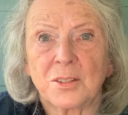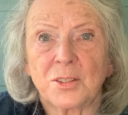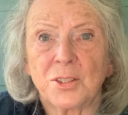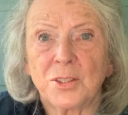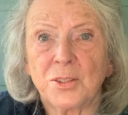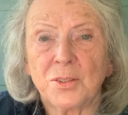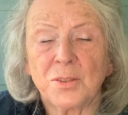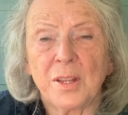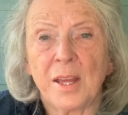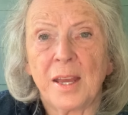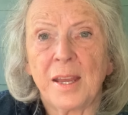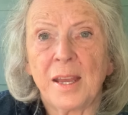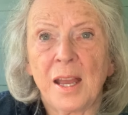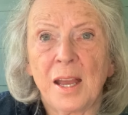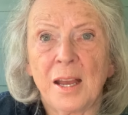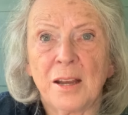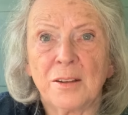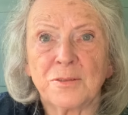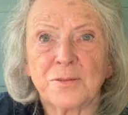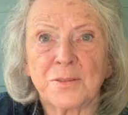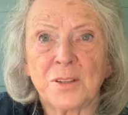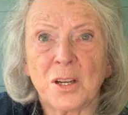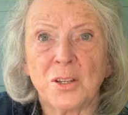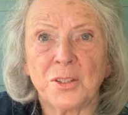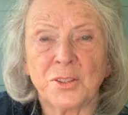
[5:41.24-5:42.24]
Do they
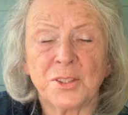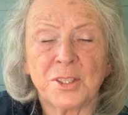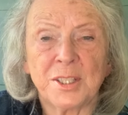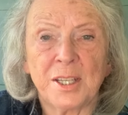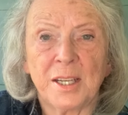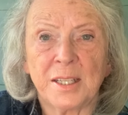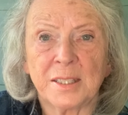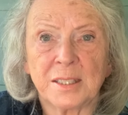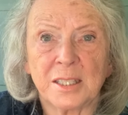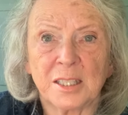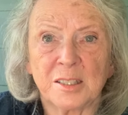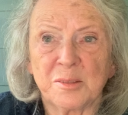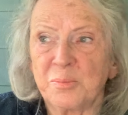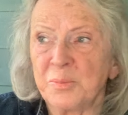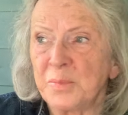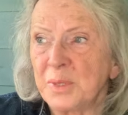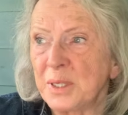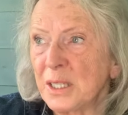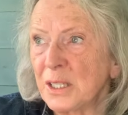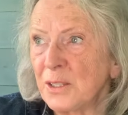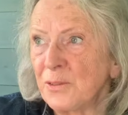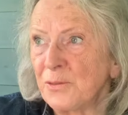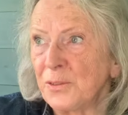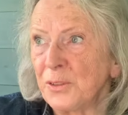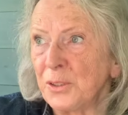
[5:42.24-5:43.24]
have contact
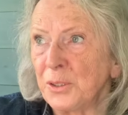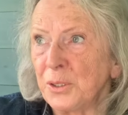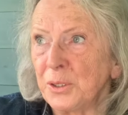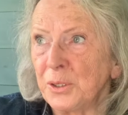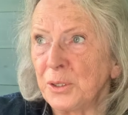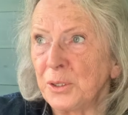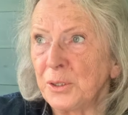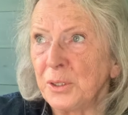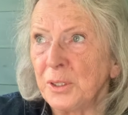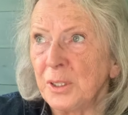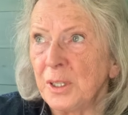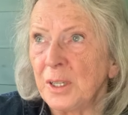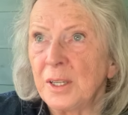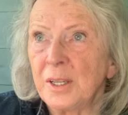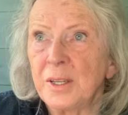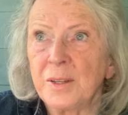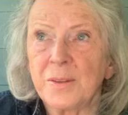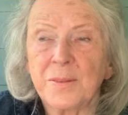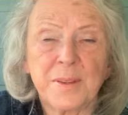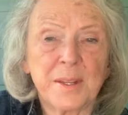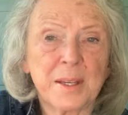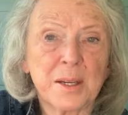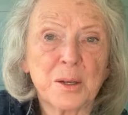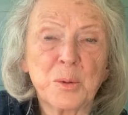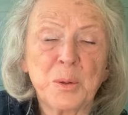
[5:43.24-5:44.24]
numbers for
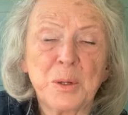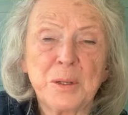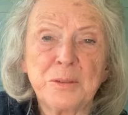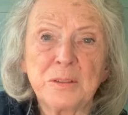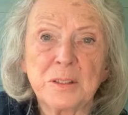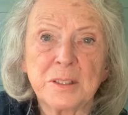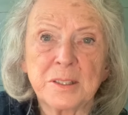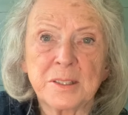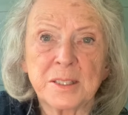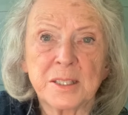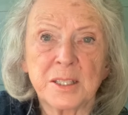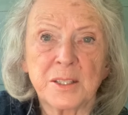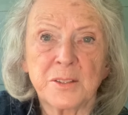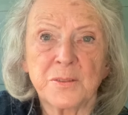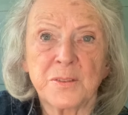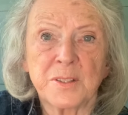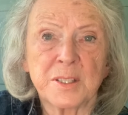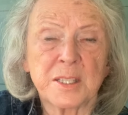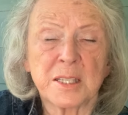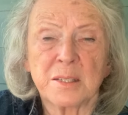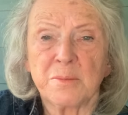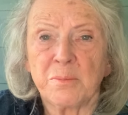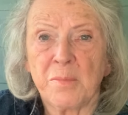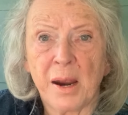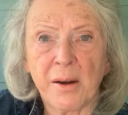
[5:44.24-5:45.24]
the equivalent of the
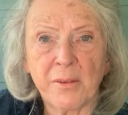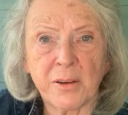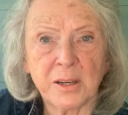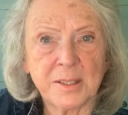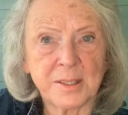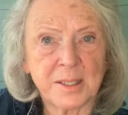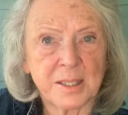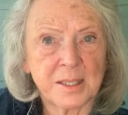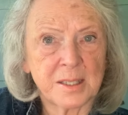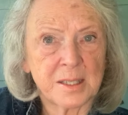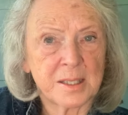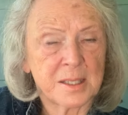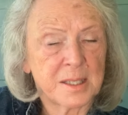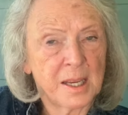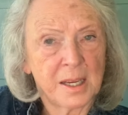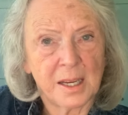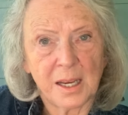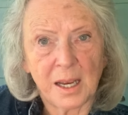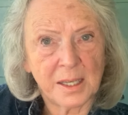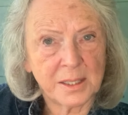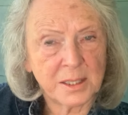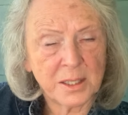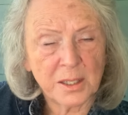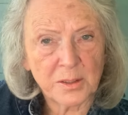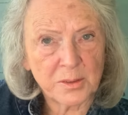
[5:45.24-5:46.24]
Samaritans?
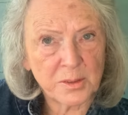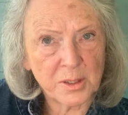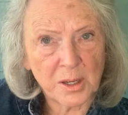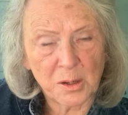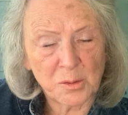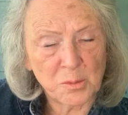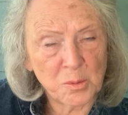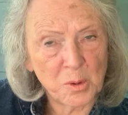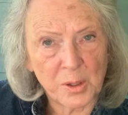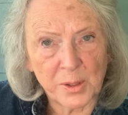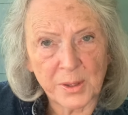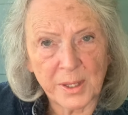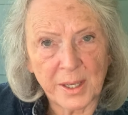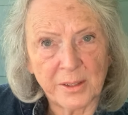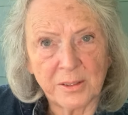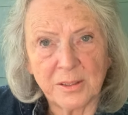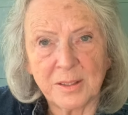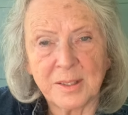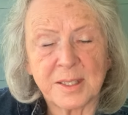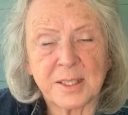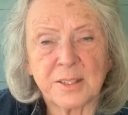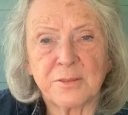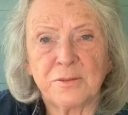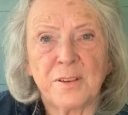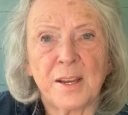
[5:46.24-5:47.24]
I don't know what there
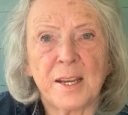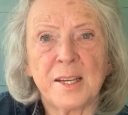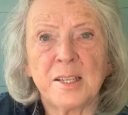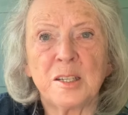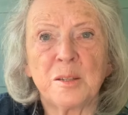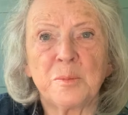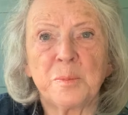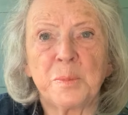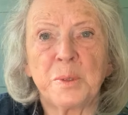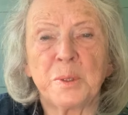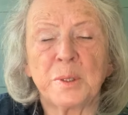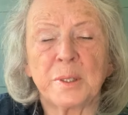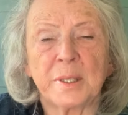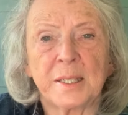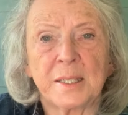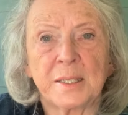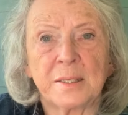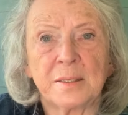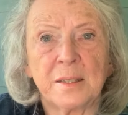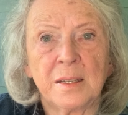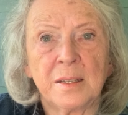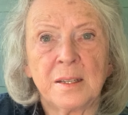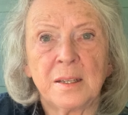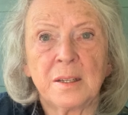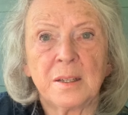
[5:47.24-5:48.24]
is available
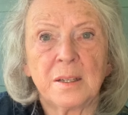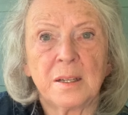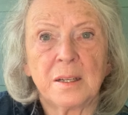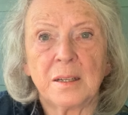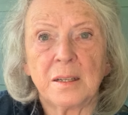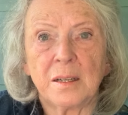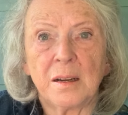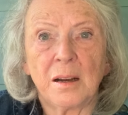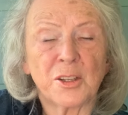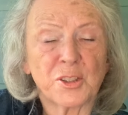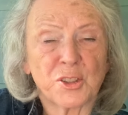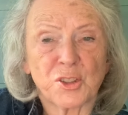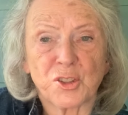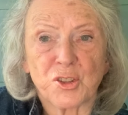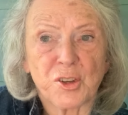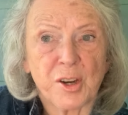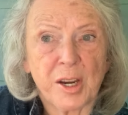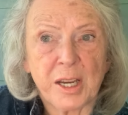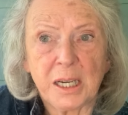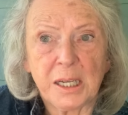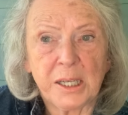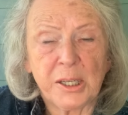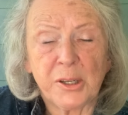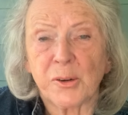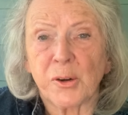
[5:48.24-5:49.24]
in
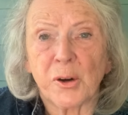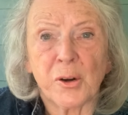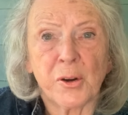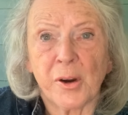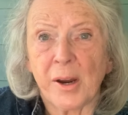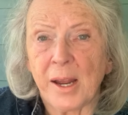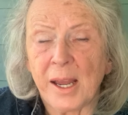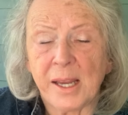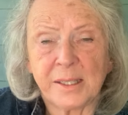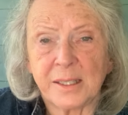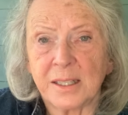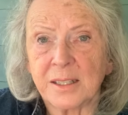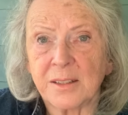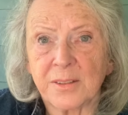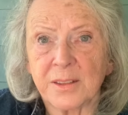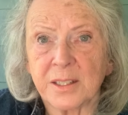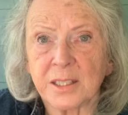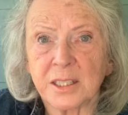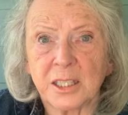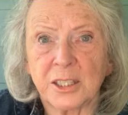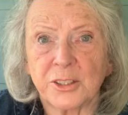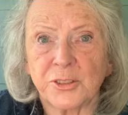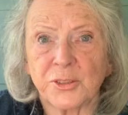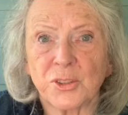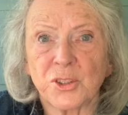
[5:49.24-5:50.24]
Australia or any other
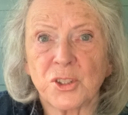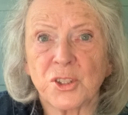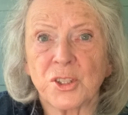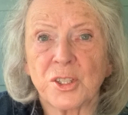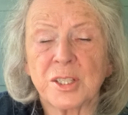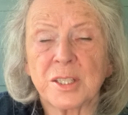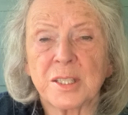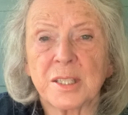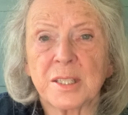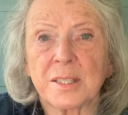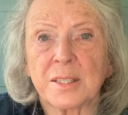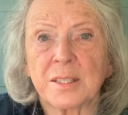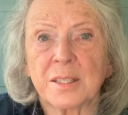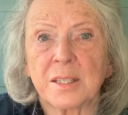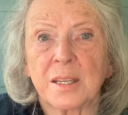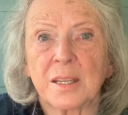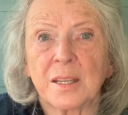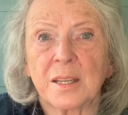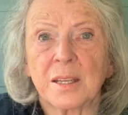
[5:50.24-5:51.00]
countries.